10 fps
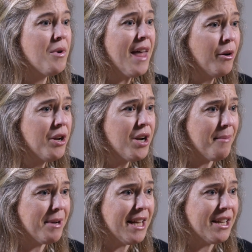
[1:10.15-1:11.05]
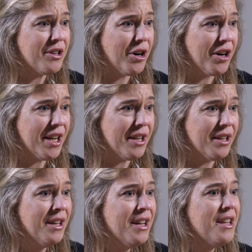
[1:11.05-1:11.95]
Without a nominated
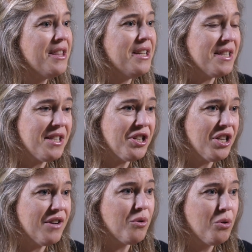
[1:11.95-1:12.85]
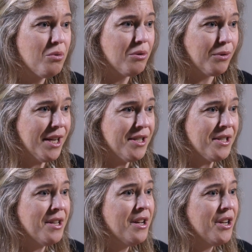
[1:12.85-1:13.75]
guardian, the decision of who will
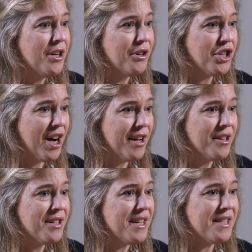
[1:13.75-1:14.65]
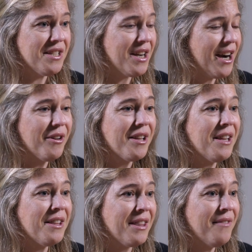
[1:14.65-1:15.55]
raise your child is
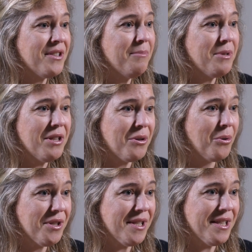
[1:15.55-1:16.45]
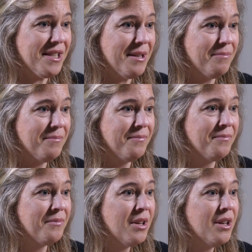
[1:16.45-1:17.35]
entirely left up to the court system.
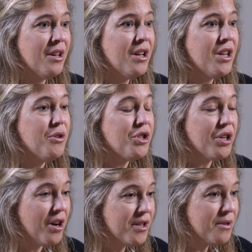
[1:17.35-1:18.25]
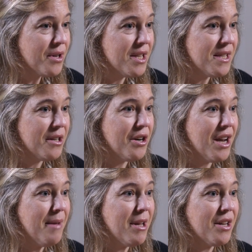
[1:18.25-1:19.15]
You should also consider
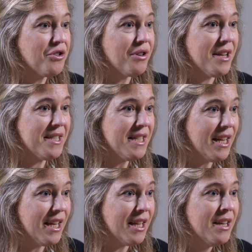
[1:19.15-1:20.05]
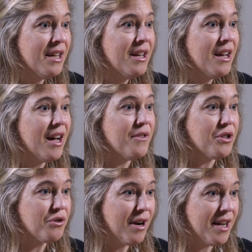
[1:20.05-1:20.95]
naming a trustee of a
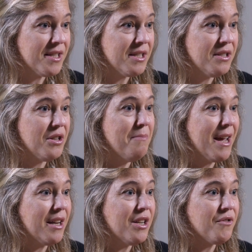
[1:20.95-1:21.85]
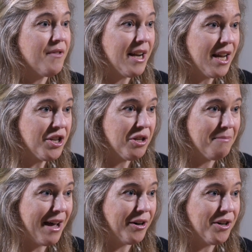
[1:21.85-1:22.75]
trust to manage financial
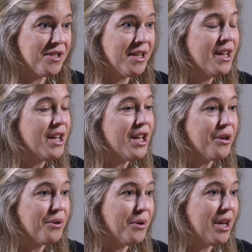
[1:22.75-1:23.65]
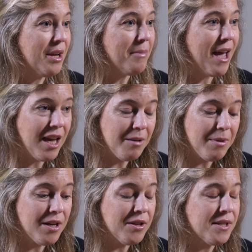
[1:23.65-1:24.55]
matters, including paying
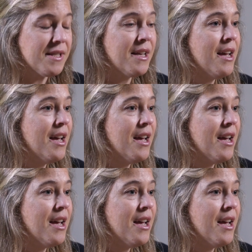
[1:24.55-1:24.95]
bills,